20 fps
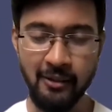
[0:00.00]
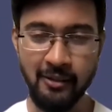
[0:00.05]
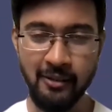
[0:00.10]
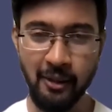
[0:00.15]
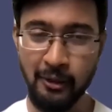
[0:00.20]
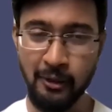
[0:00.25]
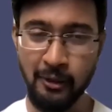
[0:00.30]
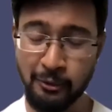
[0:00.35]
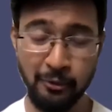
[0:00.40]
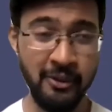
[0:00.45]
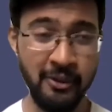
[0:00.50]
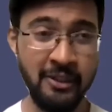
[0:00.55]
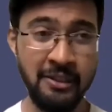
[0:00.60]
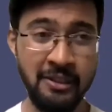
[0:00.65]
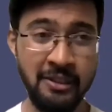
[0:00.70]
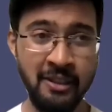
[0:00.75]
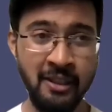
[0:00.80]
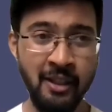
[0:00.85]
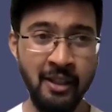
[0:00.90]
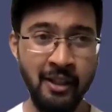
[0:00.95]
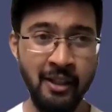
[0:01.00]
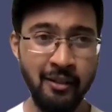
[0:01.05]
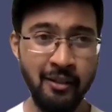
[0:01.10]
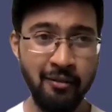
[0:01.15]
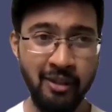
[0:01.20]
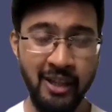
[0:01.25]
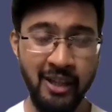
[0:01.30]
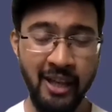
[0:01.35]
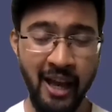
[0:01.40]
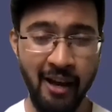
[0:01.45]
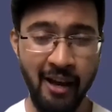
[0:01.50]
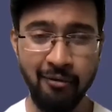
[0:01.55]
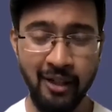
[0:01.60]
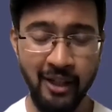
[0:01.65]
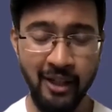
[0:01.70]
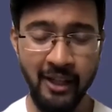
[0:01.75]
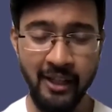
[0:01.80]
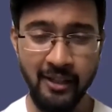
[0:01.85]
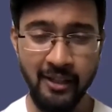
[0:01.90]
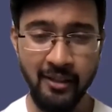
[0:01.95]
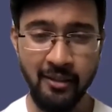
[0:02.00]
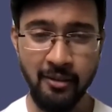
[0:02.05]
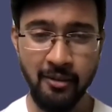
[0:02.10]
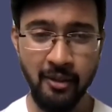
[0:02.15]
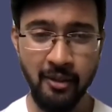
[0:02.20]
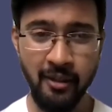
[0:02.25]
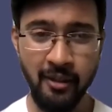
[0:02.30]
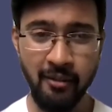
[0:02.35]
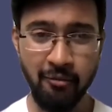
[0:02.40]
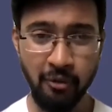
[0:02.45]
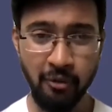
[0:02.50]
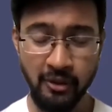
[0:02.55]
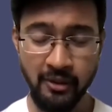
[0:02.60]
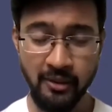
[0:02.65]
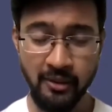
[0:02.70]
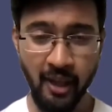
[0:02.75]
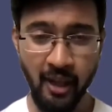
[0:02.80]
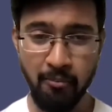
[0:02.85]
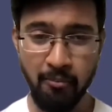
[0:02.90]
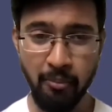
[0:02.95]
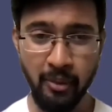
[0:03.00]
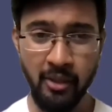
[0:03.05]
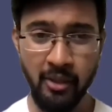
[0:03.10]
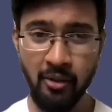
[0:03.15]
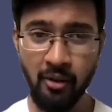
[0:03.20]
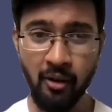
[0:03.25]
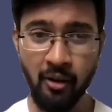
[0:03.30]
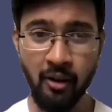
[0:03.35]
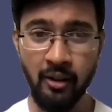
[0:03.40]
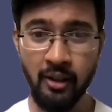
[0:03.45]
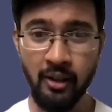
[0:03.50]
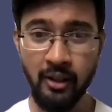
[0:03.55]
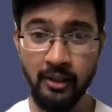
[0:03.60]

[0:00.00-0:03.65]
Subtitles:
Also, since we have connected today for this campaign on